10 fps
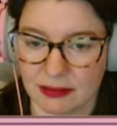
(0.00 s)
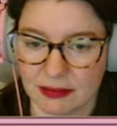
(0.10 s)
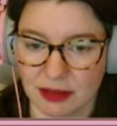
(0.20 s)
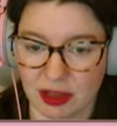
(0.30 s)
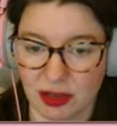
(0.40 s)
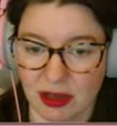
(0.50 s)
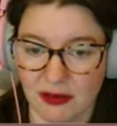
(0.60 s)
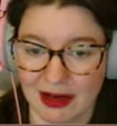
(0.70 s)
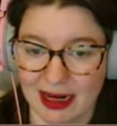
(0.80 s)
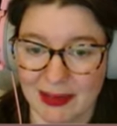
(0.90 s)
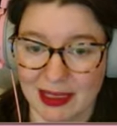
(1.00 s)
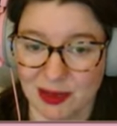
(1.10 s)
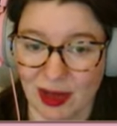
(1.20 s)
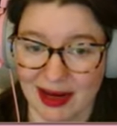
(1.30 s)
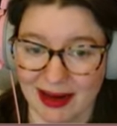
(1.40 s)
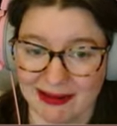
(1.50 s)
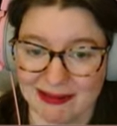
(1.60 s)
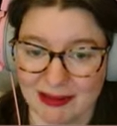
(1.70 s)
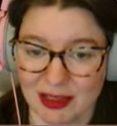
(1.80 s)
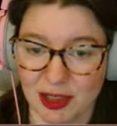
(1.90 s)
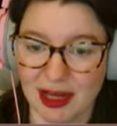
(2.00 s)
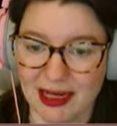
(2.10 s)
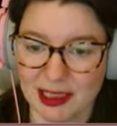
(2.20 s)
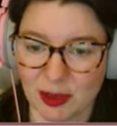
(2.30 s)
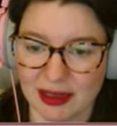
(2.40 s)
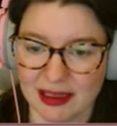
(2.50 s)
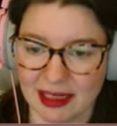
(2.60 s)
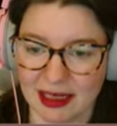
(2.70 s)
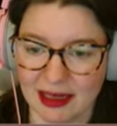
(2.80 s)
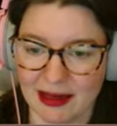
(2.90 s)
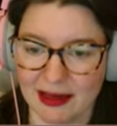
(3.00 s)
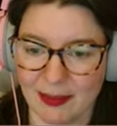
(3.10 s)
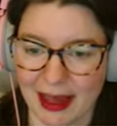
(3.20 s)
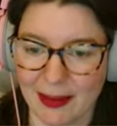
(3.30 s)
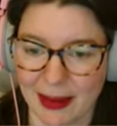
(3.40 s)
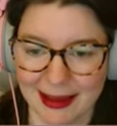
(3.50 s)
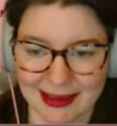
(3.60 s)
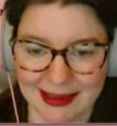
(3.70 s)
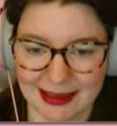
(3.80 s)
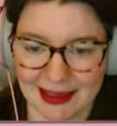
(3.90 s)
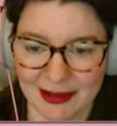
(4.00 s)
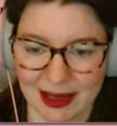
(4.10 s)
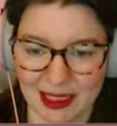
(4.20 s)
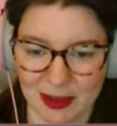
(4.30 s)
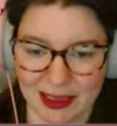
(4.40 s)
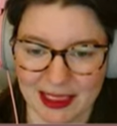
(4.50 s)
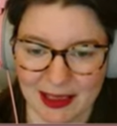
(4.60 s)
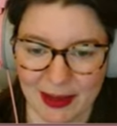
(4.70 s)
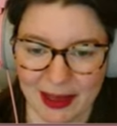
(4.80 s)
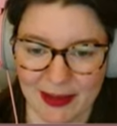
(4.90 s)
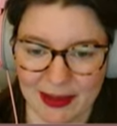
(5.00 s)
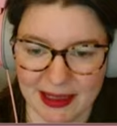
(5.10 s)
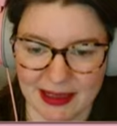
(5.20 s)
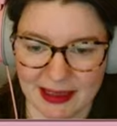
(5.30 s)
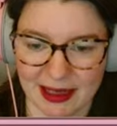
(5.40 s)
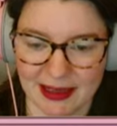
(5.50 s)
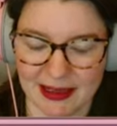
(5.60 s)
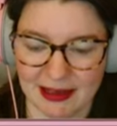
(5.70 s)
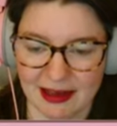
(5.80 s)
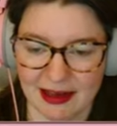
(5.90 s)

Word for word: So Cult of the Lamb is winning. You guys want to see the Bay Base. You guys want to see the Bay Base, and